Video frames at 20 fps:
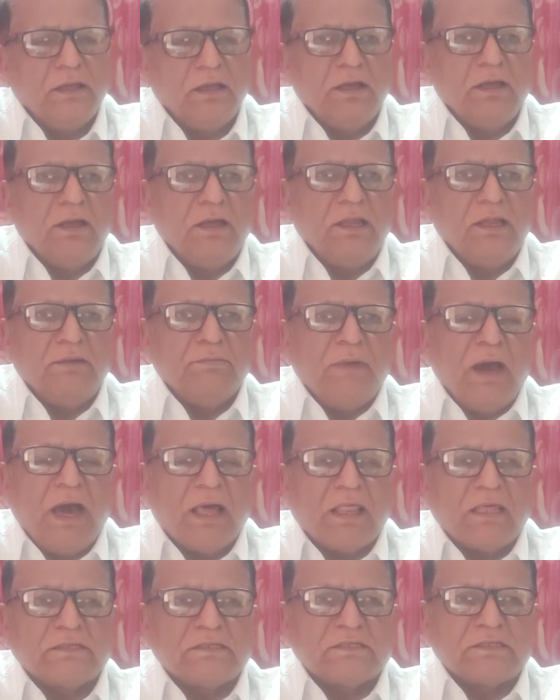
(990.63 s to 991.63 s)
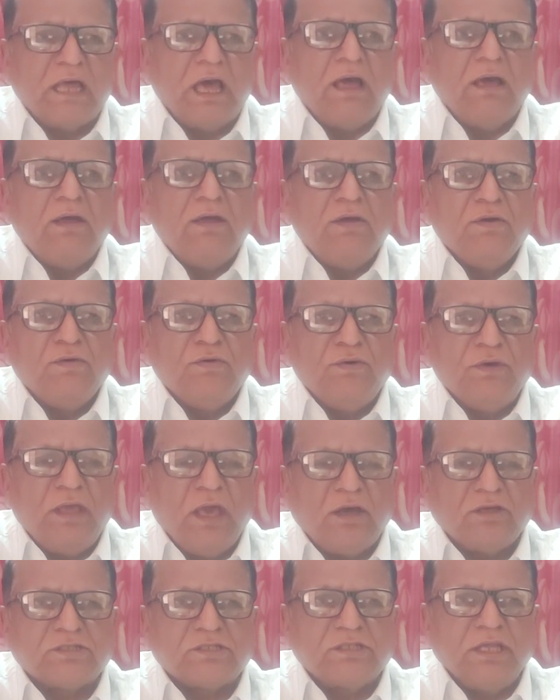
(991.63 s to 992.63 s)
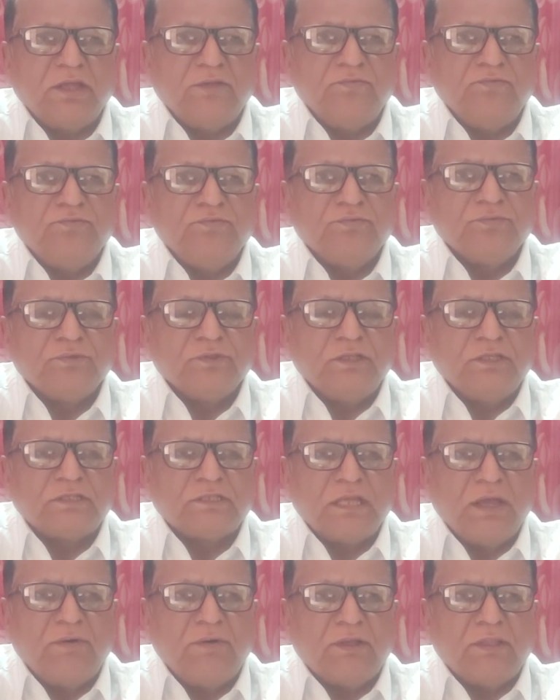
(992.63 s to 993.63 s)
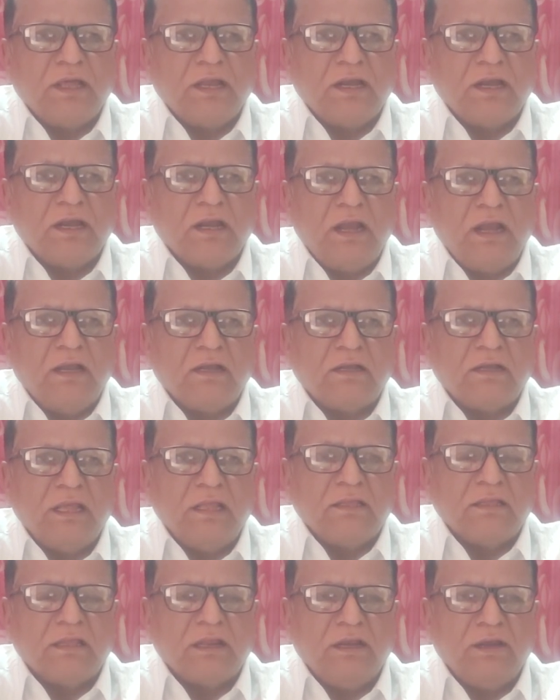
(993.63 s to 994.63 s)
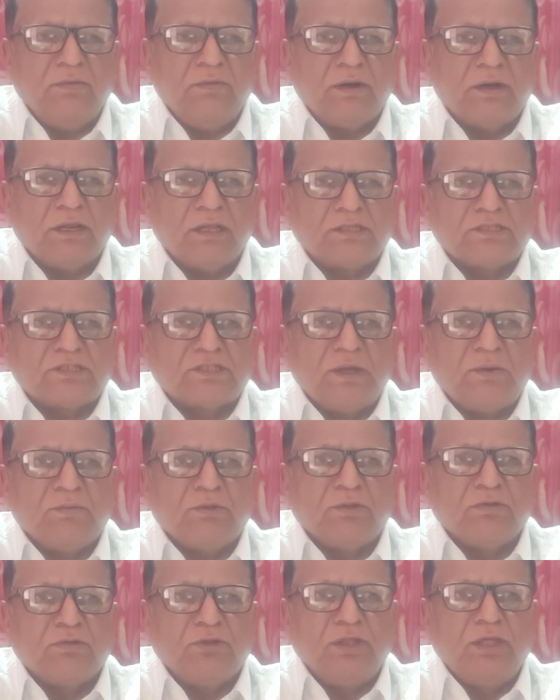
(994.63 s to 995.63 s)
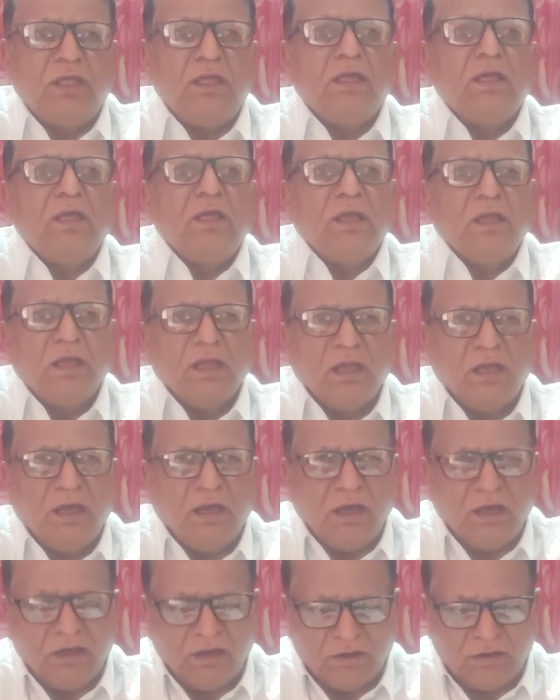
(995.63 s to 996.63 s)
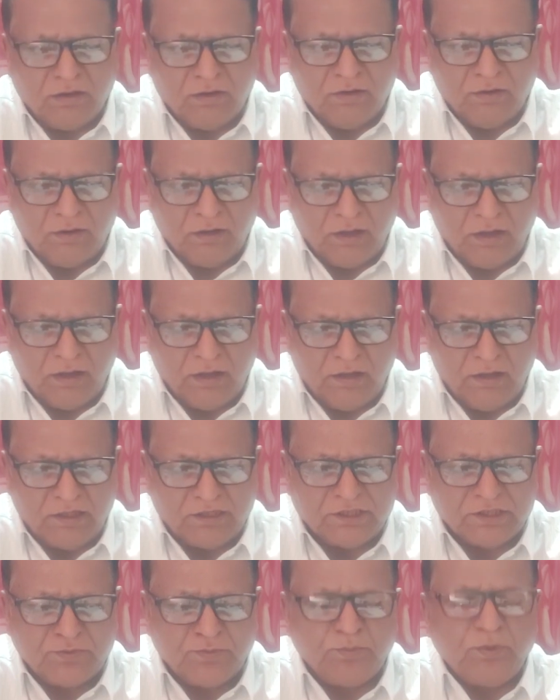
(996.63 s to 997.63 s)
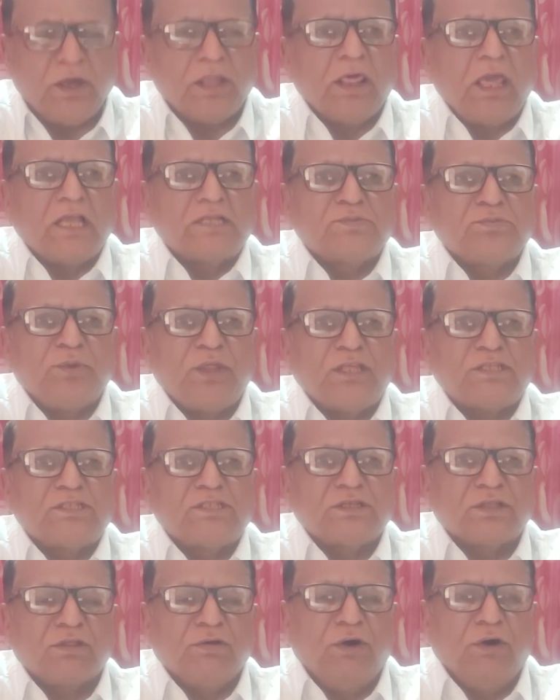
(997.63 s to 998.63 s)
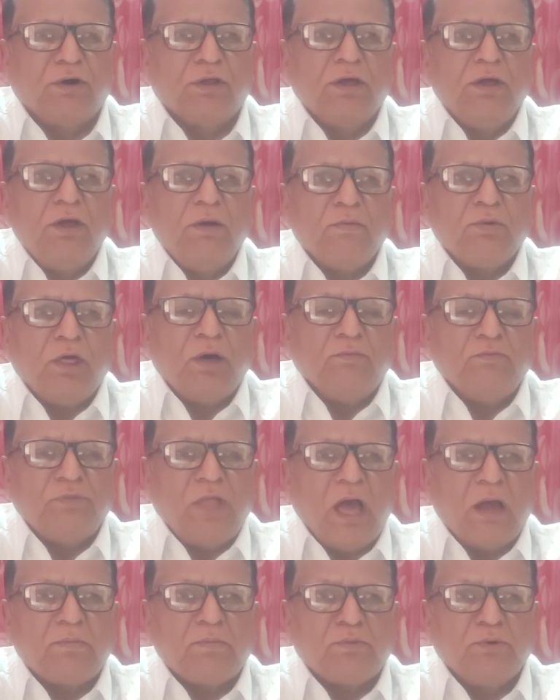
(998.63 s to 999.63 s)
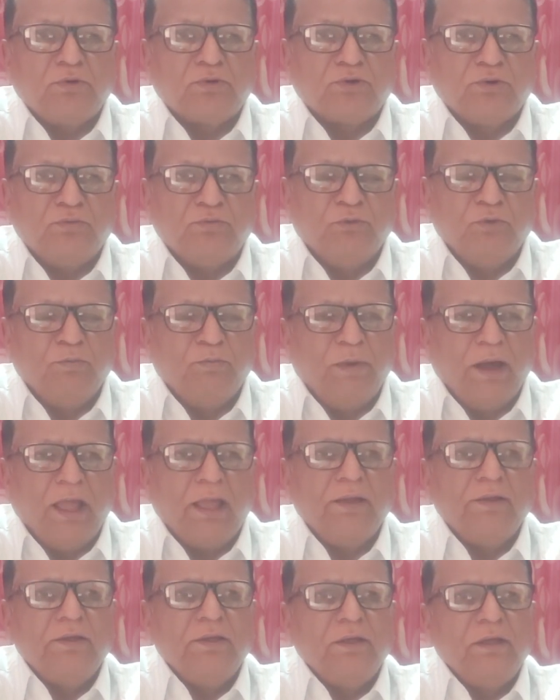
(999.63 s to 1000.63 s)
in Maharashtra, we have seen the 710 kilometers Samruddhi Super Express road from Nagpur to Mumbai.